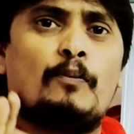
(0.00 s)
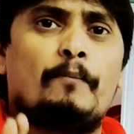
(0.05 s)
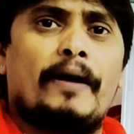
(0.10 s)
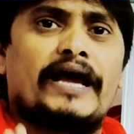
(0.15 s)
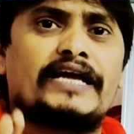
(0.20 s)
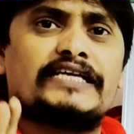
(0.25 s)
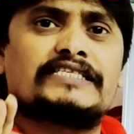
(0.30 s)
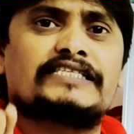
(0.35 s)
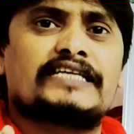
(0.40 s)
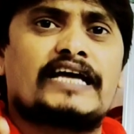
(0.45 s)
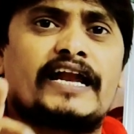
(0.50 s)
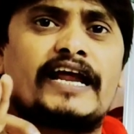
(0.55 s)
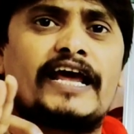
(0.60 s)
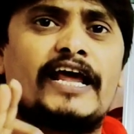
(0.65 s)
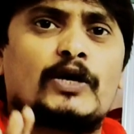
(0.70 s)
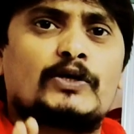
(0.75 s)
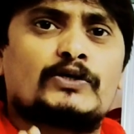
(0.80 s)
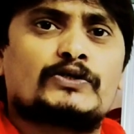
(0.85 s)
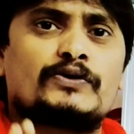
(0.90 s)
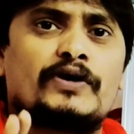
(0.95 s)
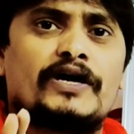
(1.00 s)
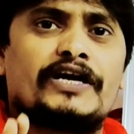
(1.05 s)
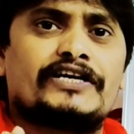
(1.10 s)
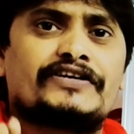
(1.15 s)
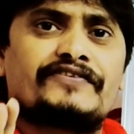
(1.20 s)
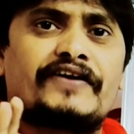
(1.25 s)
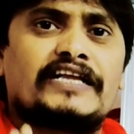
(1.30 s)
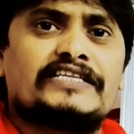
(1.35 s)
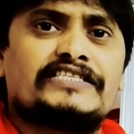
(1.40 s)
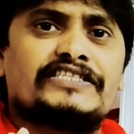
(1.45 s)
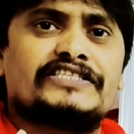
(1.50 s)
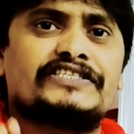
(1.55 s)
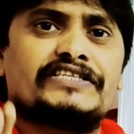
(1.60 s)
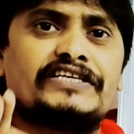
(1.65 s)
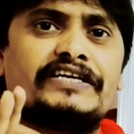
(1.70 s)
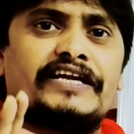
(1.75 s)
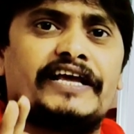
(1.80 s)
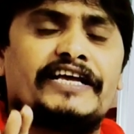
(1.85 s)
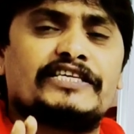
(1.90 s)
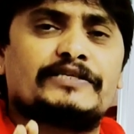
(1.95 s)
pi star electronic
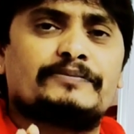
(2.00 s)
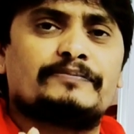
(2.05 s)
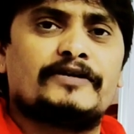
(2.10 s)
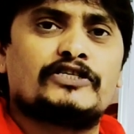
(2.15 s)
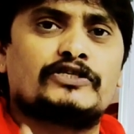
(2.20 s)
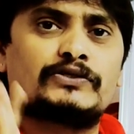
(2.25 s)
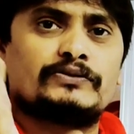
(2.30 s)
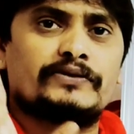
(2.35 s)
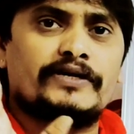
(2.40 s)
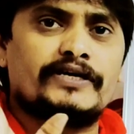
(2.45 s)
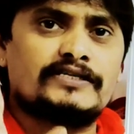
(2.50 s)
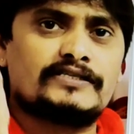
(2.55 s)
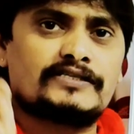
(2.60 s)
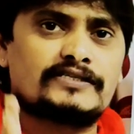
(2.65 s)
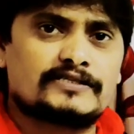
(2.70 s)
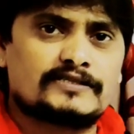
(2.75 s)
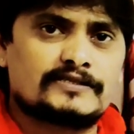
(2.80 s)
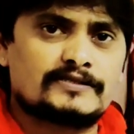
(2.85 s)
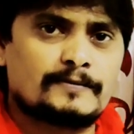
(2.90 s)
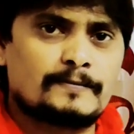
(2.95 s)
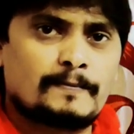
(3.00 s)
transition takes place, students?